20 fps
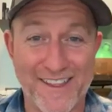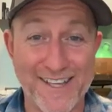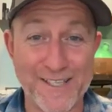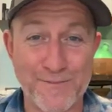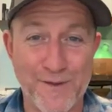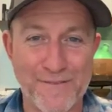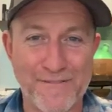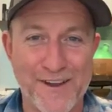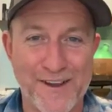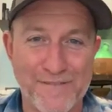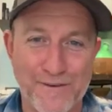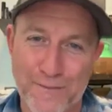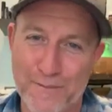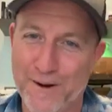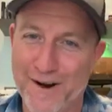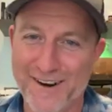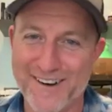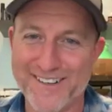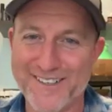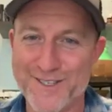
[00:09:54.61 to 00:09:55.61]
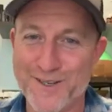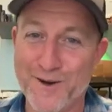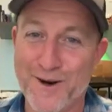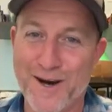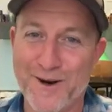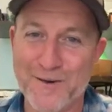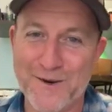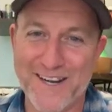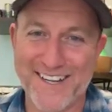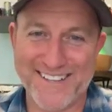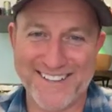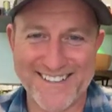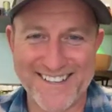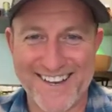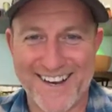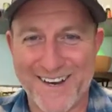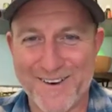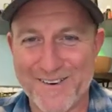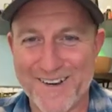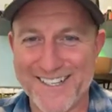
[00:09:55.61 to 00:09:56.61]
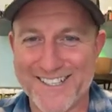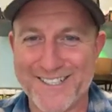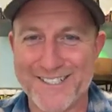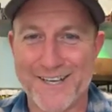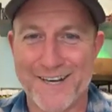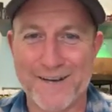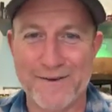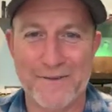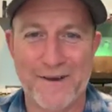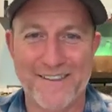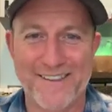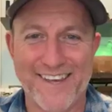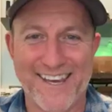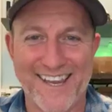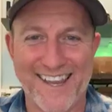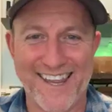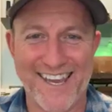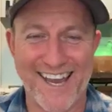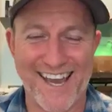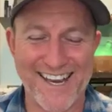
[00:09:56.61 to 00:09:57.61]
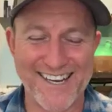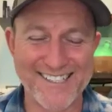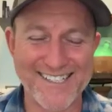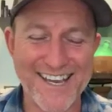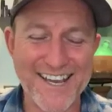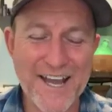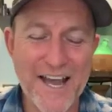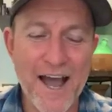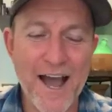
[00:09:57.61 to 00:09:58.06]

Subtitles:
That's my favorite part. So I'll wait to talk about that in the end.